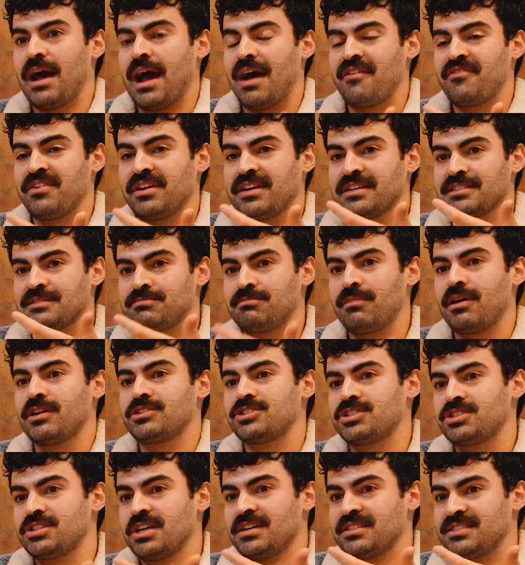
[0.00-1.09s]
having as
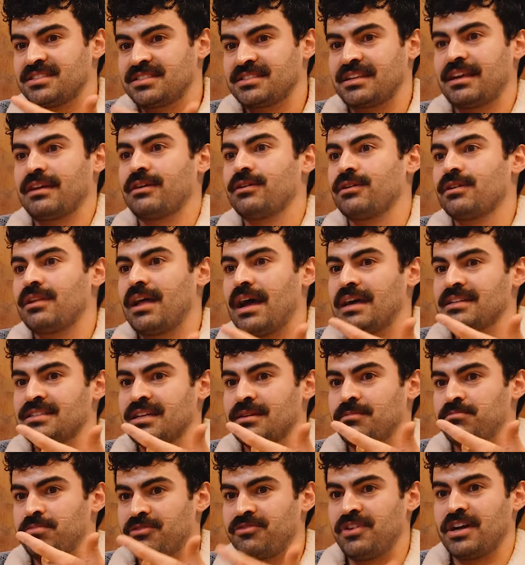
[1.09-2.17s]
much skill as
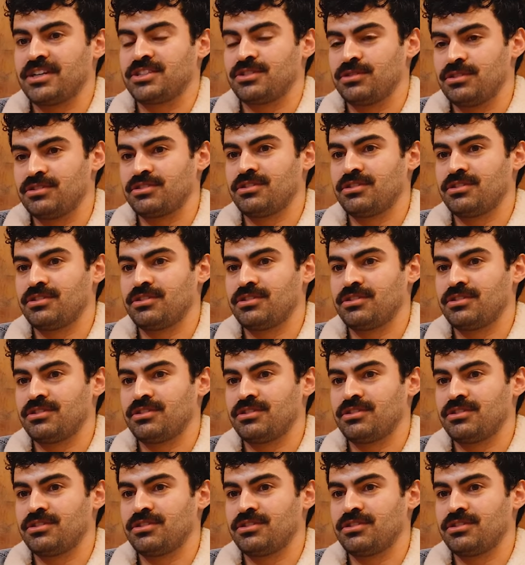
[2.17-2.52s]
a professional